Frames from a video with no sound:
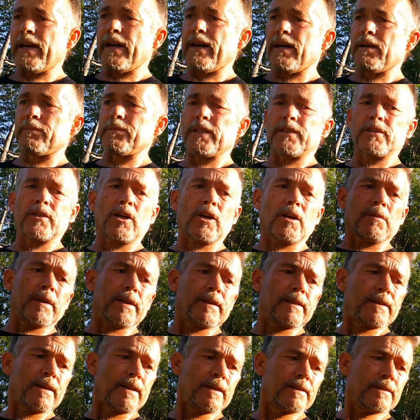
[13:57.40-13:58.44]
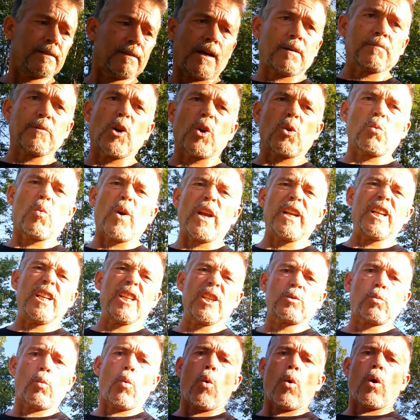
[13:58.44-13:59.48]
I'm determined. I'm going to win
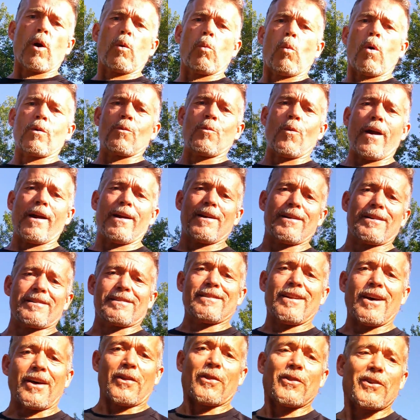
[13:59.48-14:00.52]
this war one way or another.